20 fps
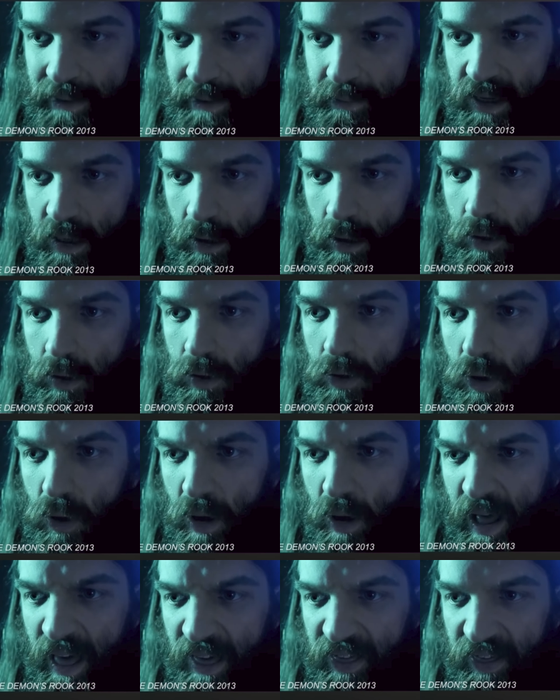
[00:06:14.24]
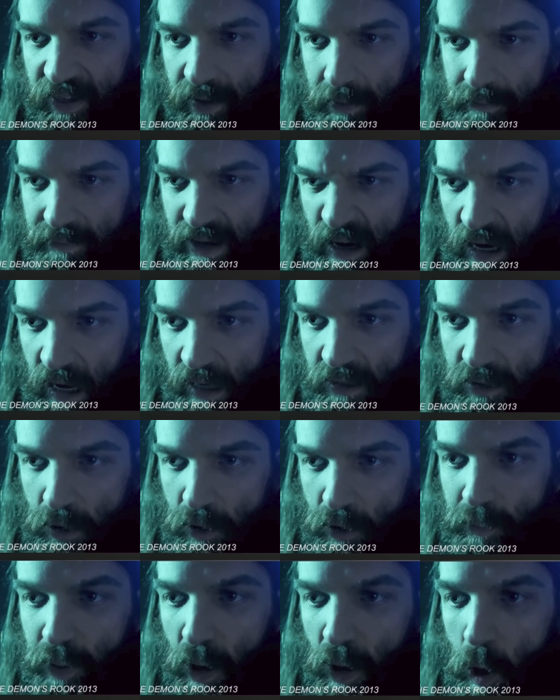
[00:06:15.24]
Roscoe isn't convinced by
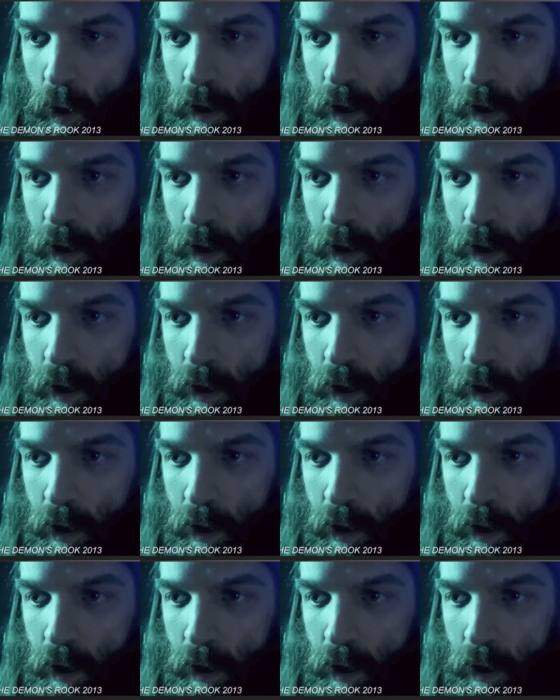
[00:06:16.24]
this reasoning,